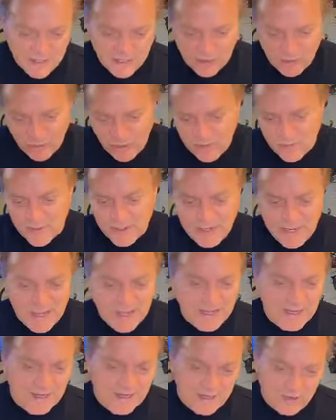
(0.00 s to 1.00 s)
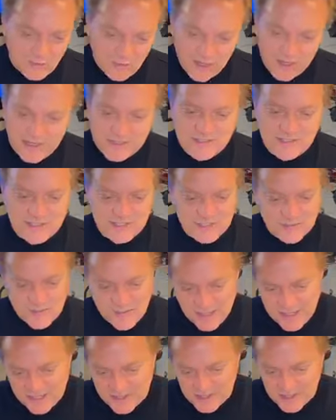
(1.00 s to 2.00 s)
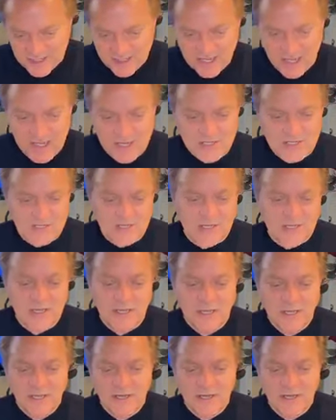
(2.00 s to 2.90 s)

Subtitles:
criminality, racism, education,